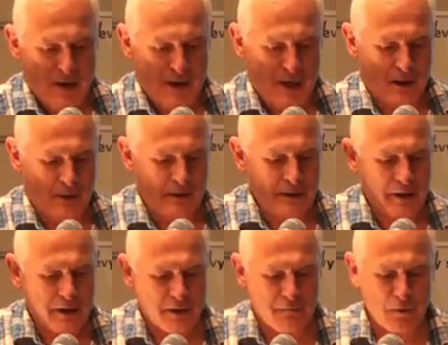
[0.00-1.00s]
Now,
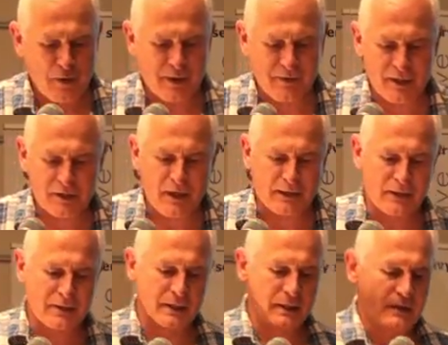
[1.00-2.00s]
if you look at the
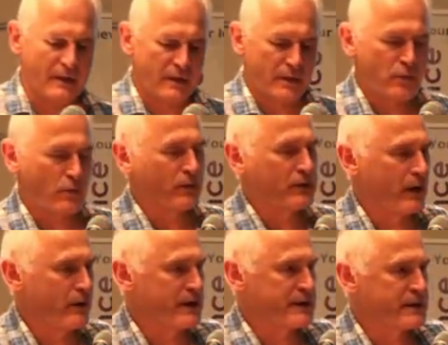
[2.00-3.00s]
strategy to
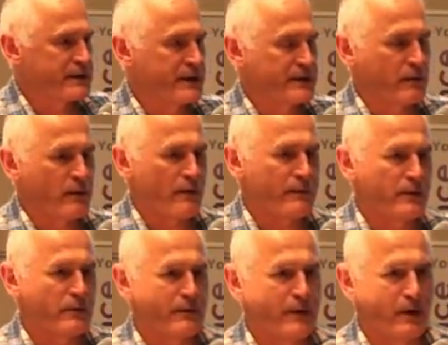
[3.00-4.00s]
control this disease, it
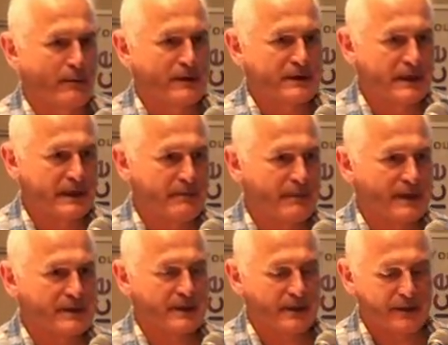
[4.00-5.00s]
will be obviously
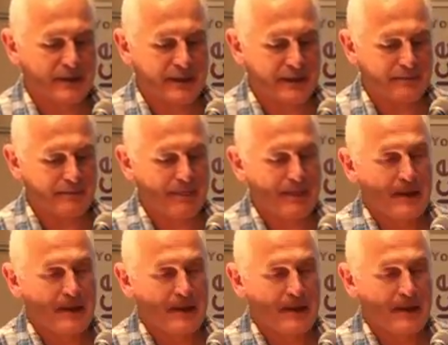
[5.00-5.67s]
based on